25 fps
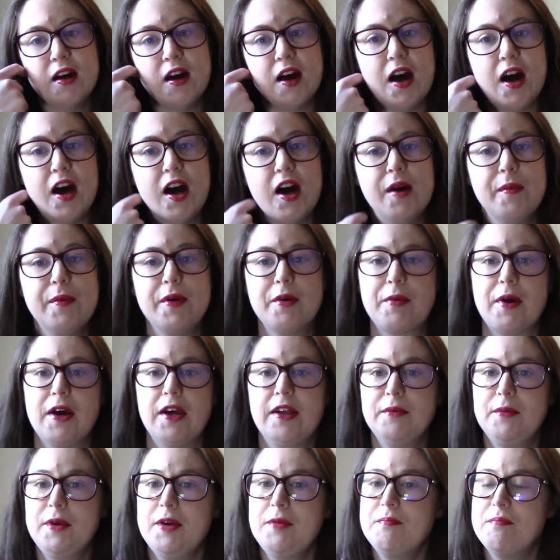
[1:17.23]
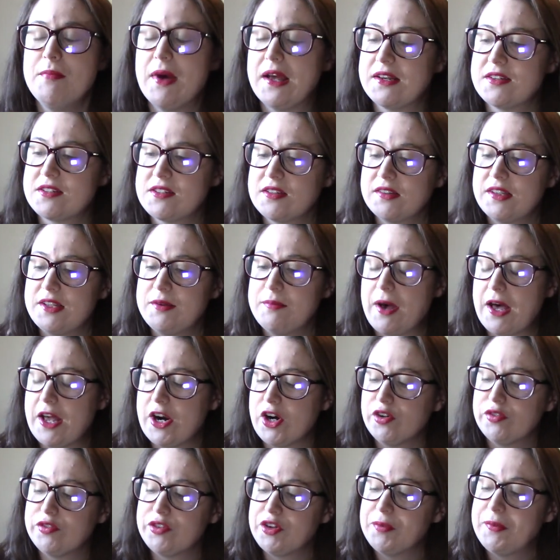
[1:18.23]
Um, it would probably be mentally
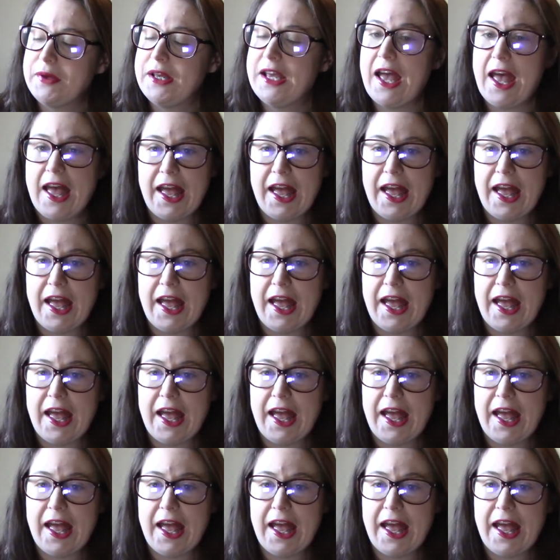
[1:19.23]
better for me